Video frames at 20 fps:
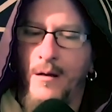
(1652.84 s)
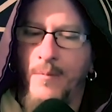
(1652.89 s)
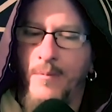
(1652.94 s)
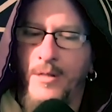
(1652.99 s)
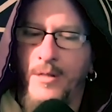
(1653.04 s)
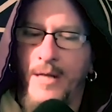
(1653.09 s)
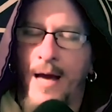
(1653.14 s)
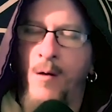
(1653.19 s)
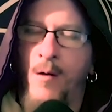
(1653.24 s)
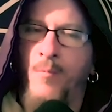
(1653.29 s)

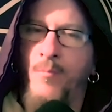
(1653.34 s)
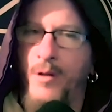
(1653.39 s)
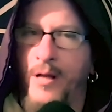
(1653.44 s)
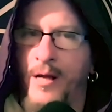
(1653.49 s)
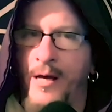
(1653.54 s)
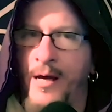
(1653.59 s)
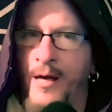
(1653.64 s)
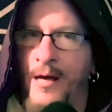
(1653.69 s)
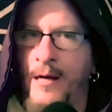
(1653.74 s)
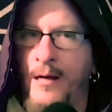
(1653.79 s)

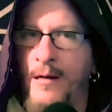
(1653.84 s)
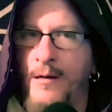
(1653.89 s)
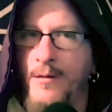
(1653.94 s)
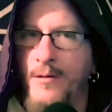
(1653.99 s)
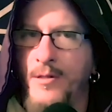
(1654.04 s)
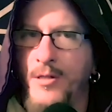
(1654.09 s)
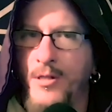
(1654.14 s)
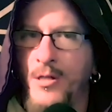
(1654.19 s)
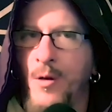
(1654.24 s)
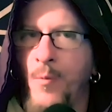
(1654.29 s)
downplaying
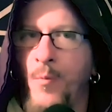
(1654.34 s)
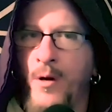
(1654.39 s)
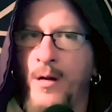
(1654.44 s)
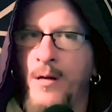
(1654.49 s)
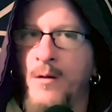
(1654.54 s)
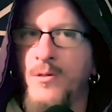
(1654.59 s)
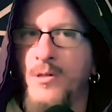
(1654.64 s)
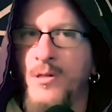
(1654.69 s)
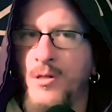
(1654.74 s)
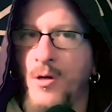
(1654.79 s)
someone
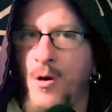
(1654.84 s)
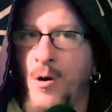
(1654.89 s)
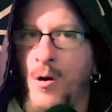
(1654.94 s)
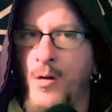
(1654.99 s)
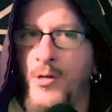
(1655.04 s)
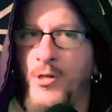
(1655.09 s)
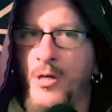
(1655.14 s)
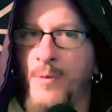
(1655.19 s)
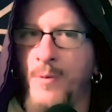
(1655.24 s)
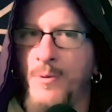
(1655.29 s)
else's
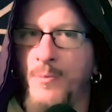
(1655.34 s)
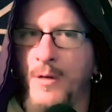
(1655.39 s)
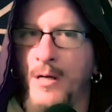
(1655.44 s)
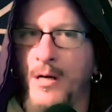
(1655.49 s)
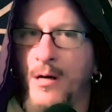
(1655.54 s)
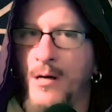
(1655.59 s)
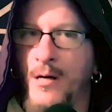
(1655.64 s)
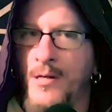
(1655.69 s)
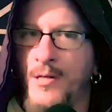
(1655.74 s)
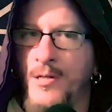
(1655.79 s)
hardships
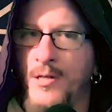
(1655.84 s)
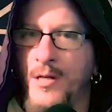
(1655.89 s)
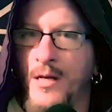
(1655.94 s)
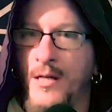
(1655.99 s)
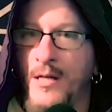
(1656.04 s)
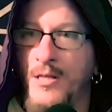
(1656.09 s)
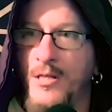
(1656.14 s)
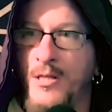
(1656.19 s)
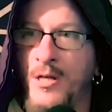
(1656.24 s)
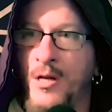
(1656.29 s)
because
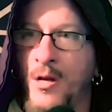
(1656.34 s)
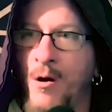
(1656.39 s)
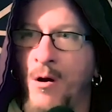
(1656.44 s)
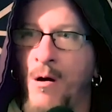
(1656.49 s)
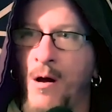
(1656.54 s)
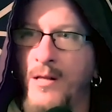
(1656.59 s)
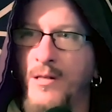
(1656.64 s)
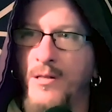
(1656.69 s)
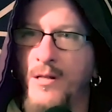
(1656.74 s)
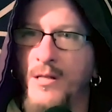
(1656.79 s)
it's
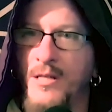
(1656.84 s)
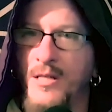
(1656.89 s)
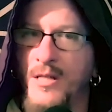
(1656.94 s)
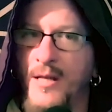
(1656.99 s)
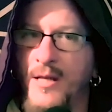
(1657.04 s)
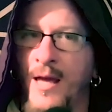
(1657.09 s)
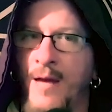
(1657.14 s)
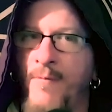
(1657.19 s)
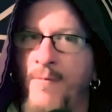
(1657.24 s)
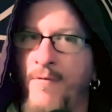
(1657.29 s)
not the
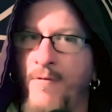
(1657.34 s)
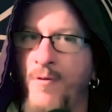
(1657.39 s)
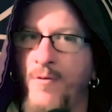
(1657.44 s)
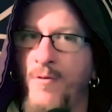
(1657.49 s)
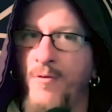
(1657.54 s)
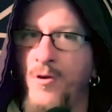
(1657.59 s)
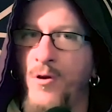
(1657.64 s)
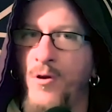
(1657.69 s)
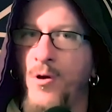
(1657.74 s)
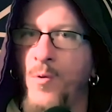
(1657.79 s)
same for
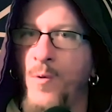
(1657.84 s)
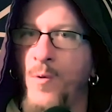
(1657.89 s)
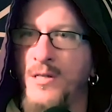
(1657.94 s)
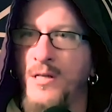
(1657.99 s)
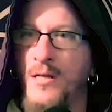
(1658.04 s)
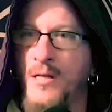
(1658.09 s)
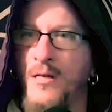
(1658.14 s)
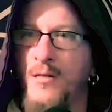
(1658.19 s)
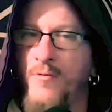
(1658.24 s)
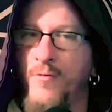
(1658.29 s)
you as
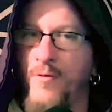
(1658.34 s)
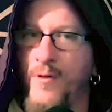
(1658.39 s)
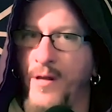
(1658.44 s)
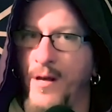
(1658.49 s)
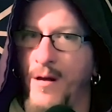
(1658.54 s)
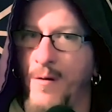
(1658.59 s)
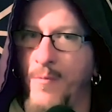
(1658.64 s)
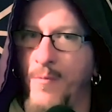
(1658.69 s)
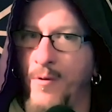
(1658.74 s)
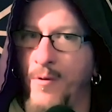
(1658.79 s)
it is for
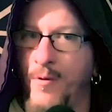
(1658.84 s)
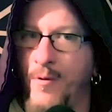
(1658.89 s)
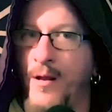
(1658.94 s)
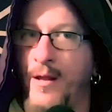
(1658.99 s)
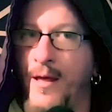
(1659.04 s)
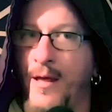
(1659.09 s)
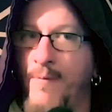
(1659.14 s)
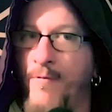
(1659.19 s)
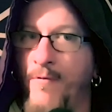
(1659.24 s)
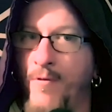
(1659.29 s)
them, and
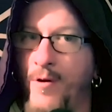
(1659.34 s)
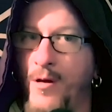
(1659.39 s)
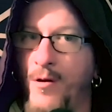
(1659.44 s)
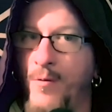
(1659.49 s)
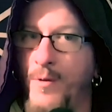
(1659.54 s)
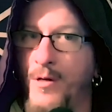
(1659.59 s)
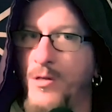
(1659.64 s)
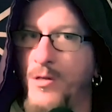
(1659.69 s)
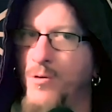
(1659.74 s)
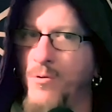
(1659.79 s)
them for you,
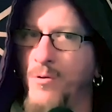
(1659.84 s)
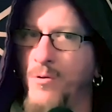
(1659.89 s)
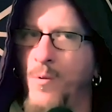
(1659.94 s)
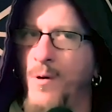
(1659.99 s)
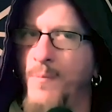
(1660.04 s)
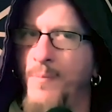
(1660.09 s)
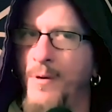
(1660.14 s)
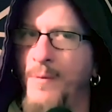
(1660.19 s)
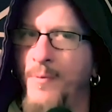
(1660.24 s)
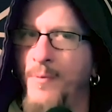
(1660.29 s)
because you don't know
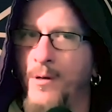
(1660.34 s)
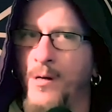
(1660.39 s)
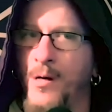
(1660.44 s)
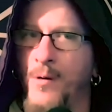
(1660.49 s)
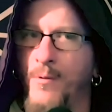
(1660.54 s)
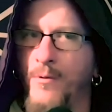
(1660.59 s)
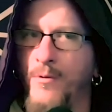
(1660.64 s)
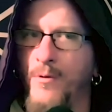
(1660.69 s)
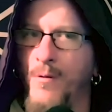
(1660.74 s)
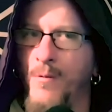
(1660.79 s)
what people are
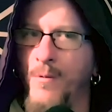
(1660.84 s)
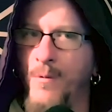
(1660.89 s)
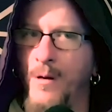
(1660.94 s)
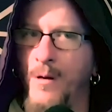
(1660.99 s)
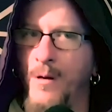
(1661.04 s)
going through,